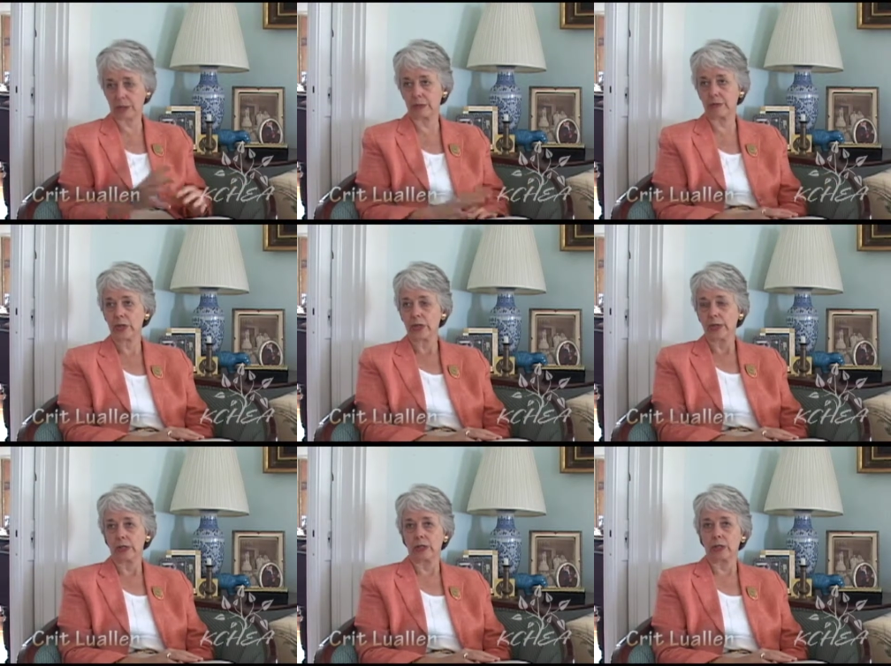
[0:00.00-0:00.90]
Um,
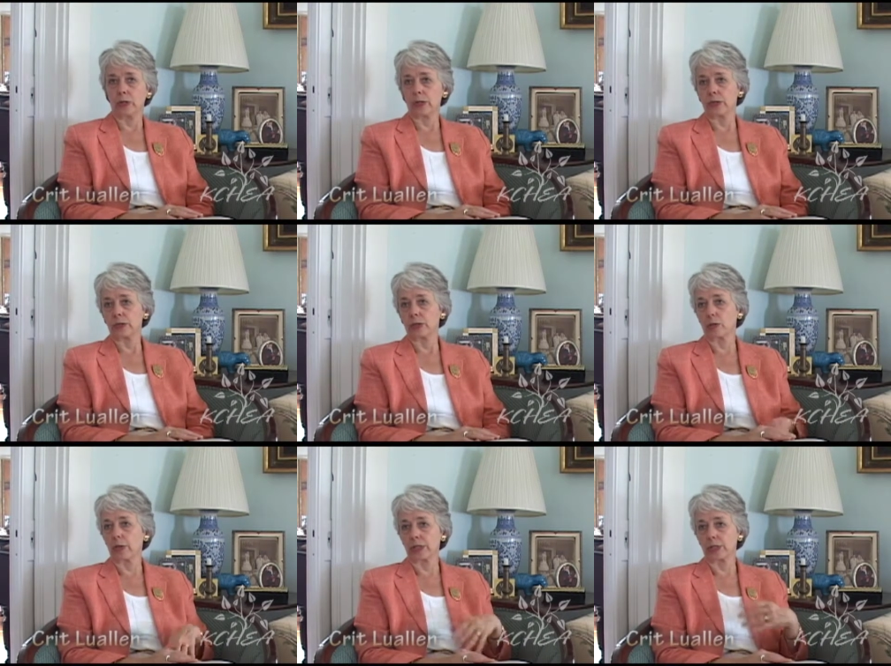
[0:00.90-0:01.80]
the New York Gift
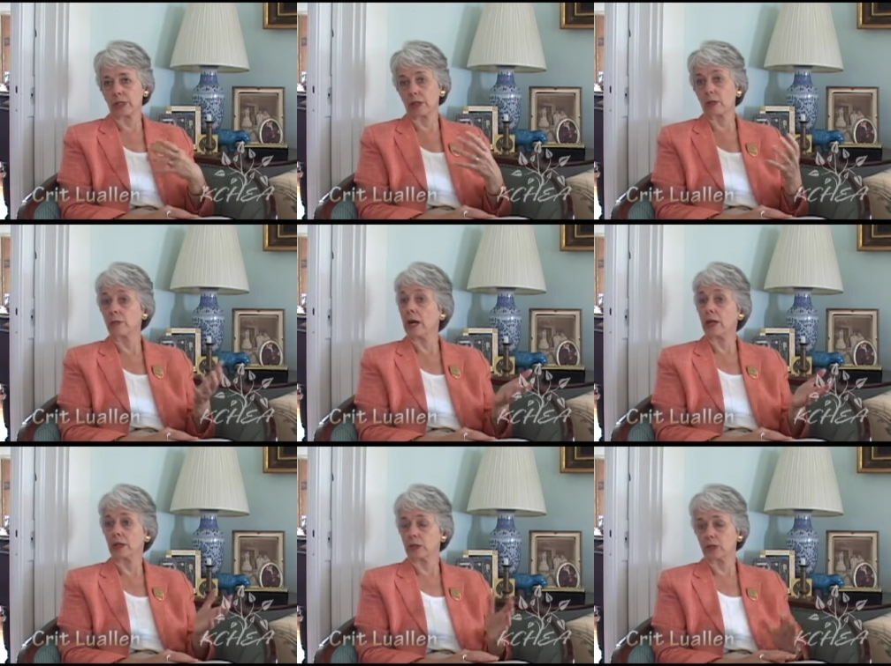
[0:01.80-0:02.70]
Show brings together
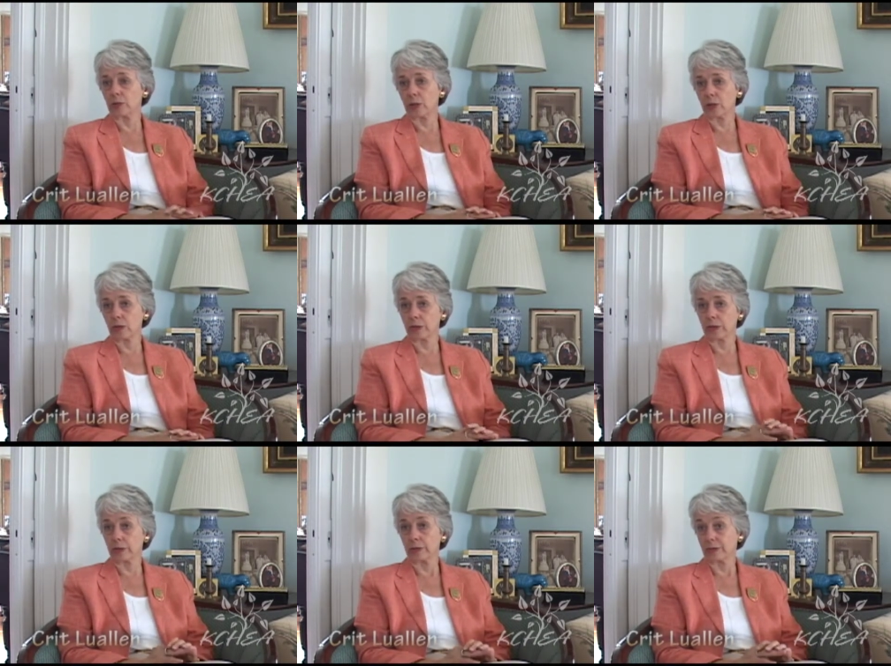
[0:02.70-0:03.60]
buyers from all over the